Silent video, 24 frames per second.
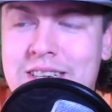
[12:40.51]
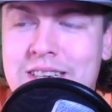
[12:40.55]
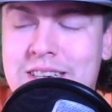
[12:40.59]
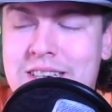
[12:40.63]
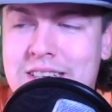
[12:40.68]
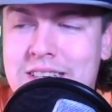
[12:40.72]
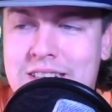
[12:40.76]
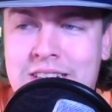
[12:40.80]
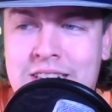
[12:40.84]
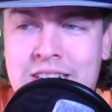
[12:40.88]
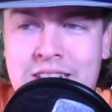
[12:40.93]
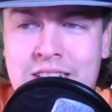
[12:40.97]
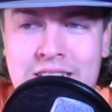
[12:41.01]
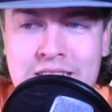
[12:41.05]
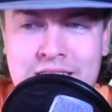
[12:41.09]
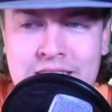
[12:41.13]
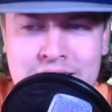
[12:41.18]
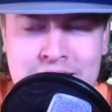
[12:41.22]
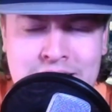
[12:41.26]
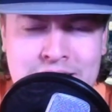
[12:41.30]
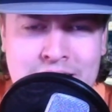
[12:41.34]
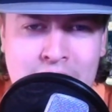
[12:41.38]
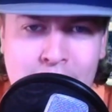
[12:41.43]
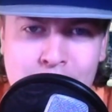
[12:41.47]
He
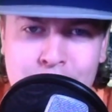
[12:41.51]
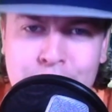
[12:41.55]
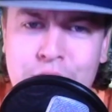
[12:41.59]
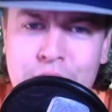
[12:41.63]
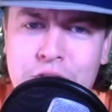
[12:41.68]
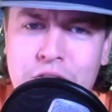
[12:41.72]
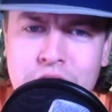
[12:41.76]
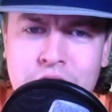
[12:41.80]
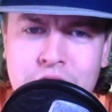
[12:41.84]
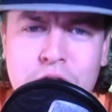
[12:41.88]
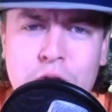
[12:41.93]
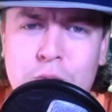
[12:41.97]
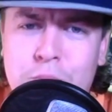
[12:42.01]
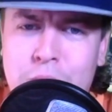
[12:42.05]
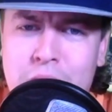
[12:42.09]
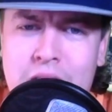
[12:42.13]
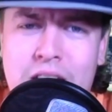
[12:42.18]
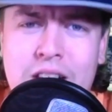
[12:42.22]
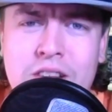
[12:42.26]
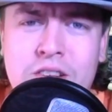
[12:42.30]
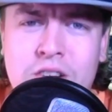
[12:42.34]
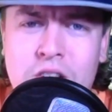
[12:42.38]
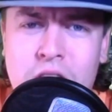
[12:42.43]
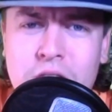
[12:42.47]
can definitely
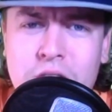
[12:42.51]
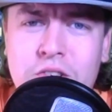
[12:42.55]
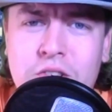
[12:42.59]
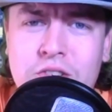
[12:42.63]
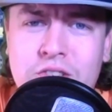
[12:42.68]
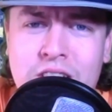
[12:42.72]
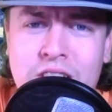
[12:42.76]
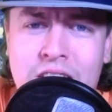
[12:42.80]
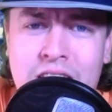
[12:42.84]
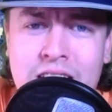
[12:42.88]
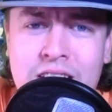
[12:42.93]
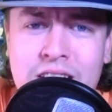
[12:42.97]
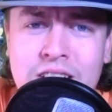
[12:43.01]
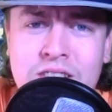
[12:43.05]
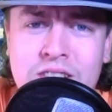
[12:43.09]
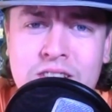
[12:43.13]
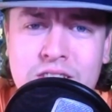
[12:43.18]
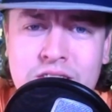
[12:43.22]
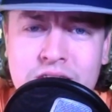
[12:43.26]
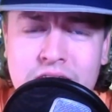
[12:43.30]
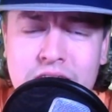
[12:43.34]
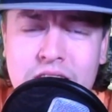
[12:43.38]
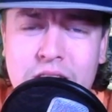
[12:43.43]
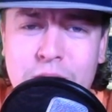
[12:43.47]
surpass Carlos Hyde as the
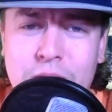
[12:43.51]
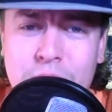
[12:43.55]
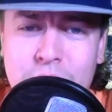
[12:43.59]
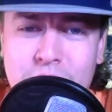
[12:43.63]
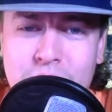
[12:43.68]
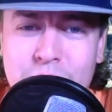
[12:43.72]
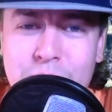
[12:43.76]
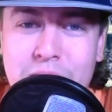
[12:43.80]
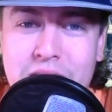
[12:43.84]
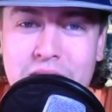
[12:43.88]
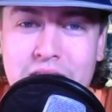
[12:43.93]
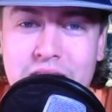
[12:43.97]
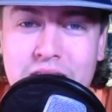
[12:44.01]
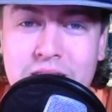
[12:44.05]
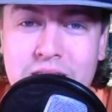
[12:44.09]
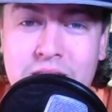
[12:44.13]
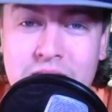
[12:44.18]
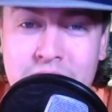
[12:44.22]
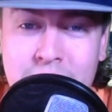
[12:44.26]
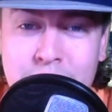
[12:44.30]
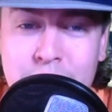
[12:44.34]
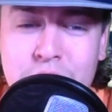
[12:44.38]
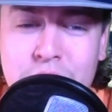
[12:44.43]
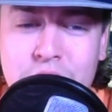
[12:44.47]
second running back on the
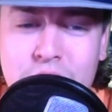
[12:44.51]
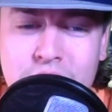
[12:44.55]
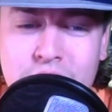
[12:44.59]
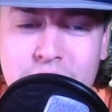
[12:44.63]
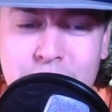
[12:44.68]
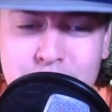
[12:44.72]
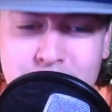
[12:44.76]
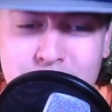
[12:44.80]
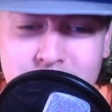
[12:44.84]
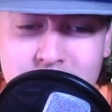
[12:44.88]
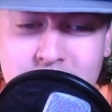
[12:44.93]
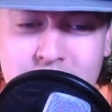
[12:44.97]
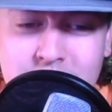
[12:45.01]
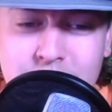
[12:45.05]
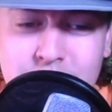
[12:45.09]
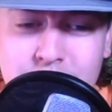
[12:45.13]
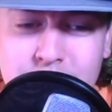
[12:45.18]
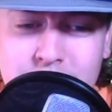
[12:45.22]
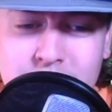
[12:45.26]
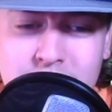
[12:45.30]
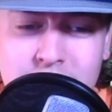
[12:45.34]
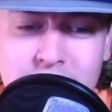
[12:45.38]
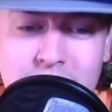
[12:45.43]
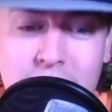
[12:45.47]
depth chart, I believe.